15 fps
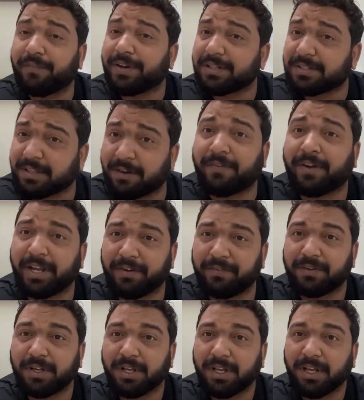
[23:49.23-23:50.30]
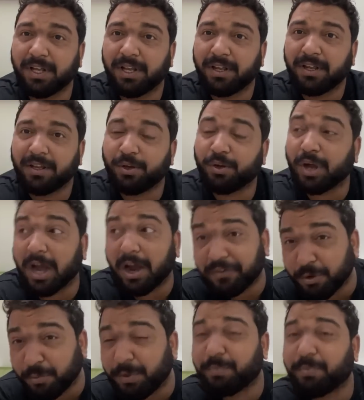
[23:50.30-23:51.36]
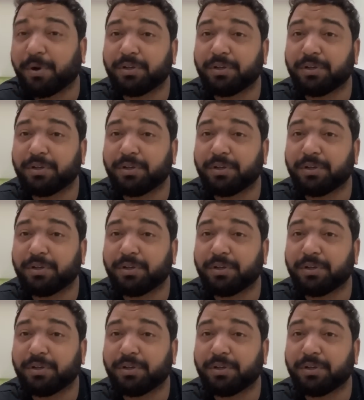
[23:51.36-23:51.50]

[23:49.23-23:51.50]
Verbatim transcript: live and survive you have to be